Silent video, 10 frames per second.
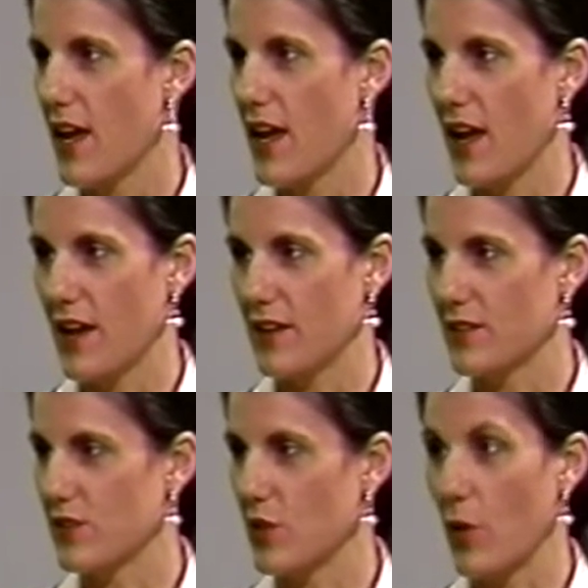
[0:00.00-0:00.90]

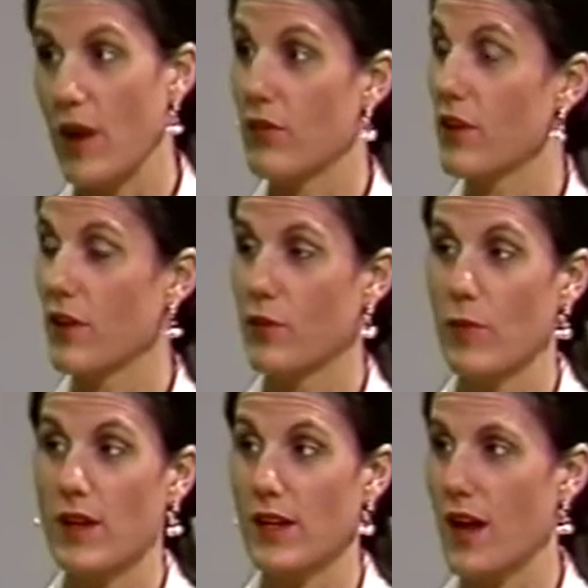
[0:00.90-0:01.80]
And so every other
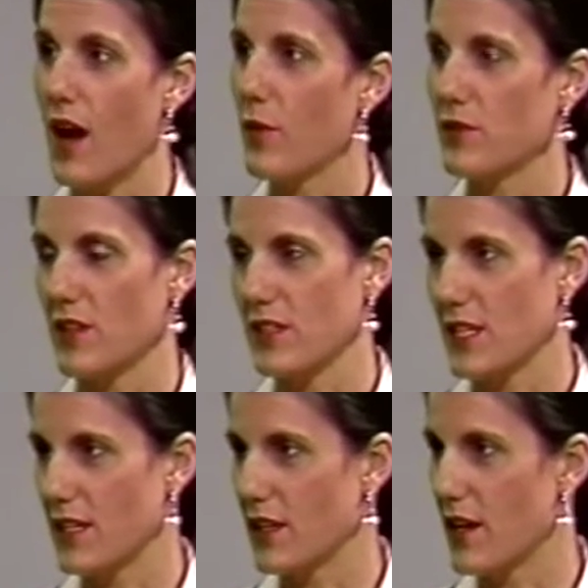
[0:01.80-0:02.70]
Monday I was on
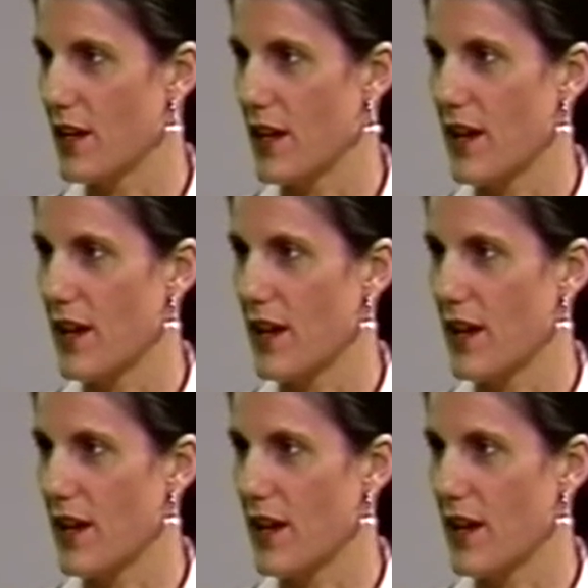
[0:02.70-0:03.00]
deadline.